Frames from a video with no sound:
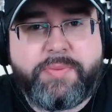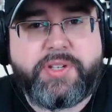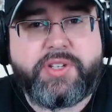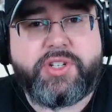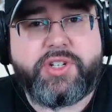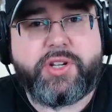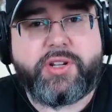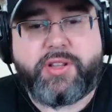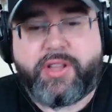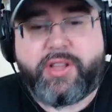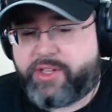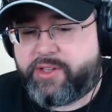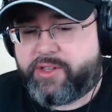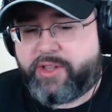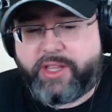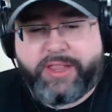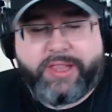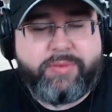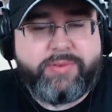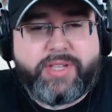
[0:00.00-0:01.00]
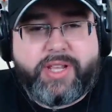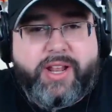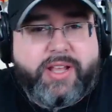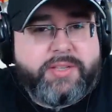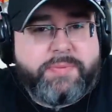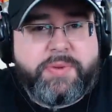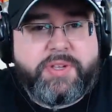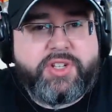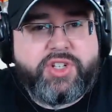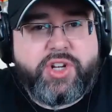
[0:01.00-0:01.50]
of shit, like like Lee was saying, I
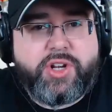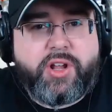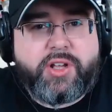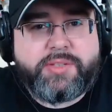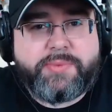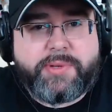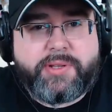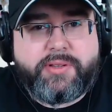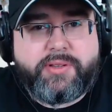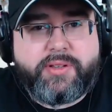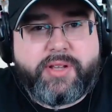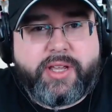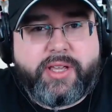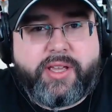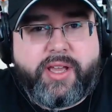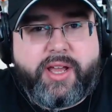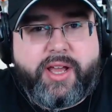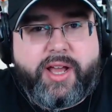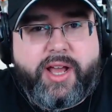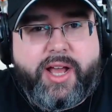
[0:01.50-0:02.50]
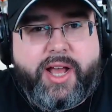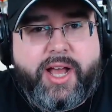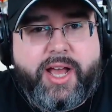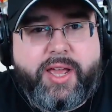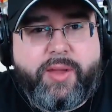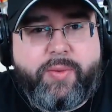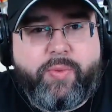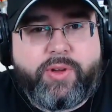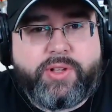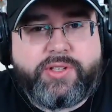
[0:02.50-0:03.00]
was a piece of shit husband. Yeah. Like, I
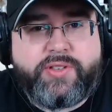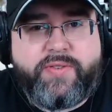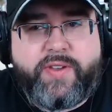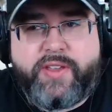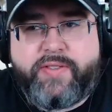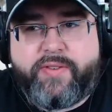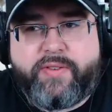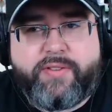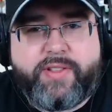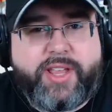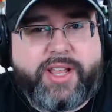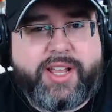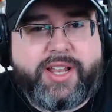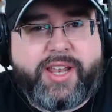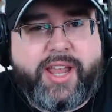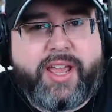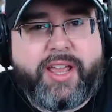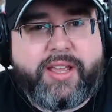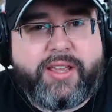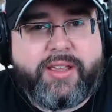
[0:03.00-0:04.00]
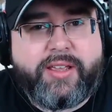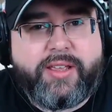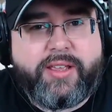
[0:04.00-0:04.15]
was faithful like a day. A ton of